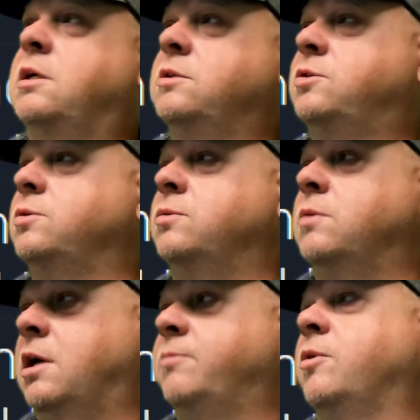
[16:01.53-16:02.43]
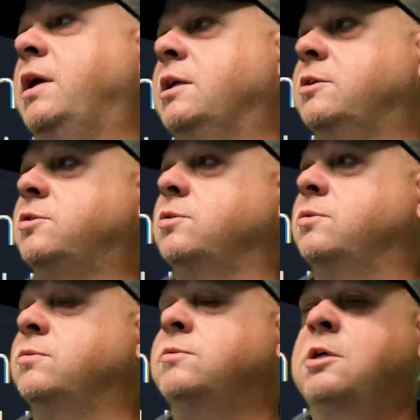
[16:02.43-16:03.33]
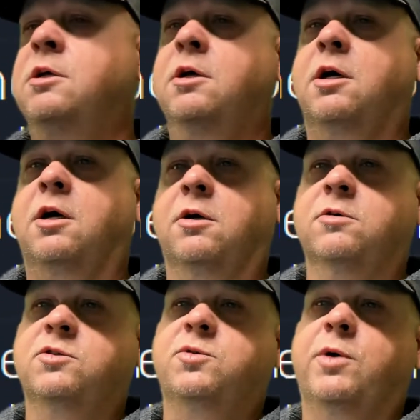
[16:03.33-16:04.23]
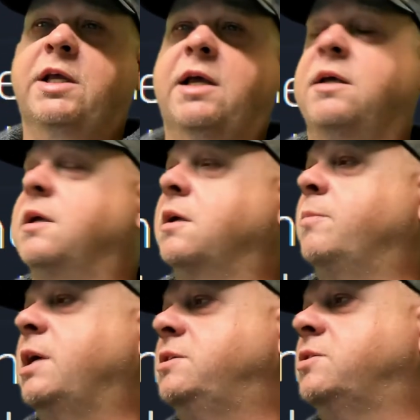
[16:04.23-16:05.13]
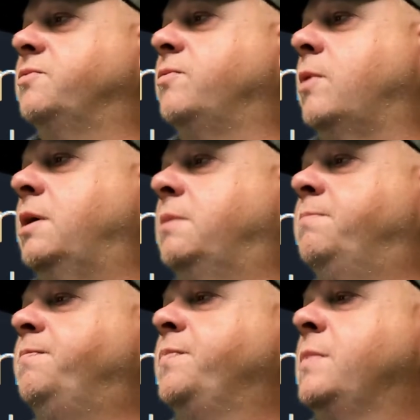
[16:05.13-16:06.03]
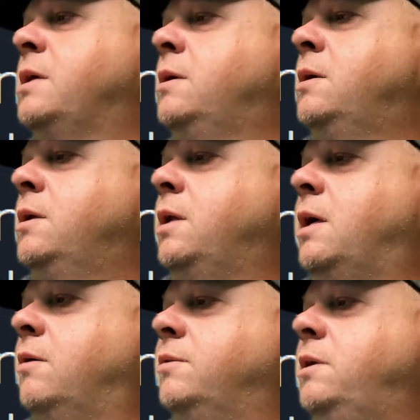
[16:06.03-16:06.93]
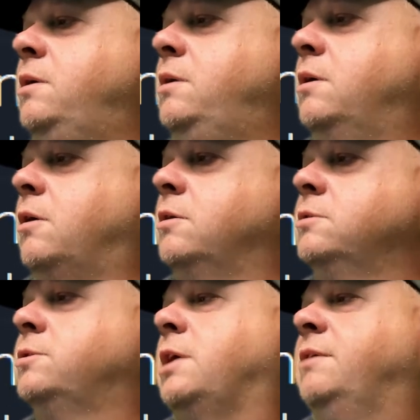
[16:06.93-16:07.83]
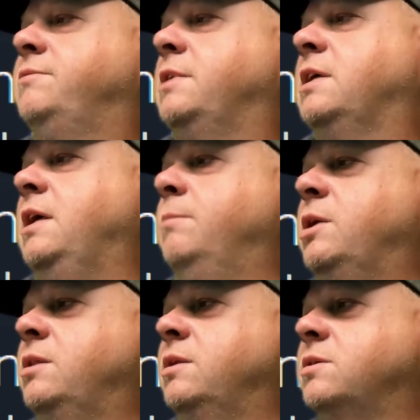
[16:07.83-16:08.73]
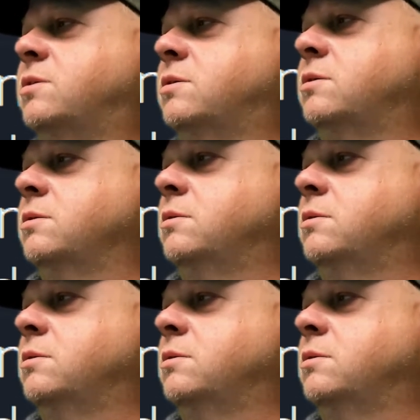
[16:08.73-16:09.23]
to upgrade it to 128 gigabytes of RAM. Now the hard drive that came in this